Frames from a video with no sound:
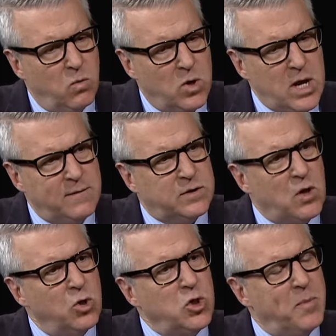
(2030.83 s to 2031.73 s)
where you have
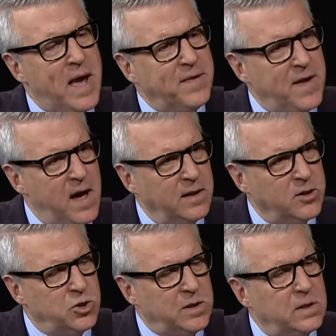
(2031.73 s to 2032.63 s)
social
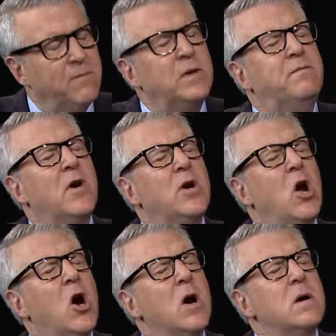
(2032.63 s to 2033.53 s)
pathology. It's very
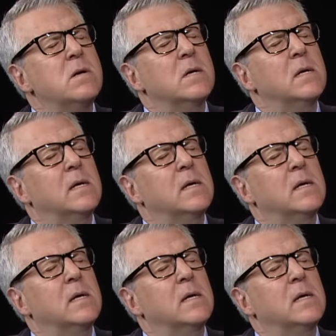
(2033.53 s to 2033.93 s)
hard.